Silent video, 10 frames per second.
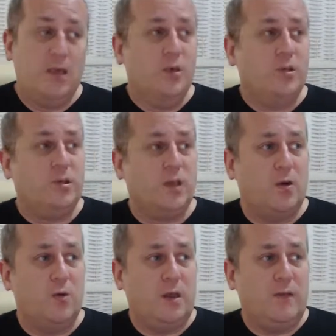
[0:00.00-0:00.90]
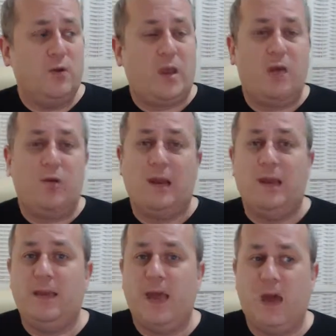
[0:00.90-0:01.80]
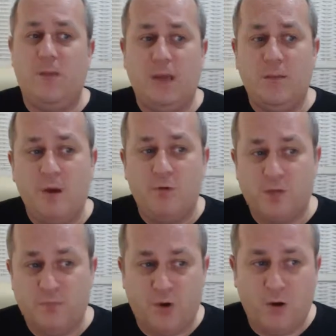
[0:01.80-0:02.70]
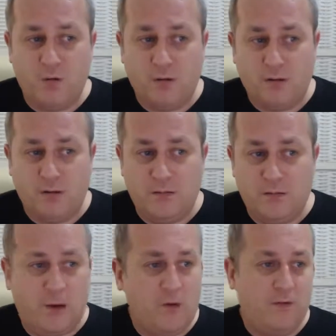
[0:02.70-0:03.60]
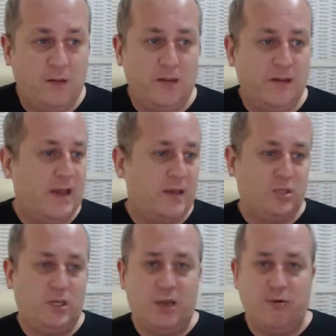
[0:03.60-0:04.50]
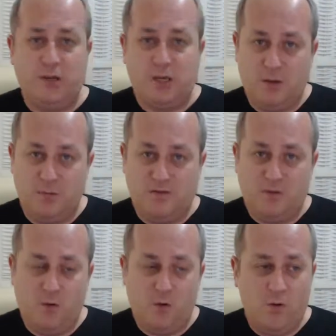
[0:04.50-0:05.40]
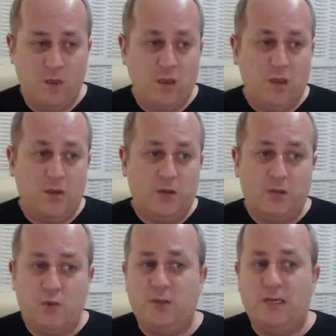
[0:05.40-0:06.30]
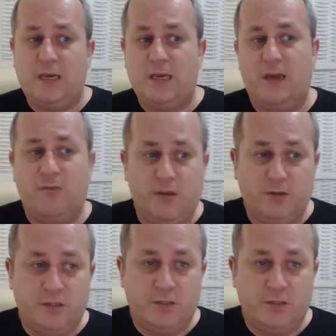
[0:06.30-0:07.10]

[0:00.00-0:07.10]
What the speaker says: So if you calculated how many mirrors broke over the last year and the year before, you would take an average.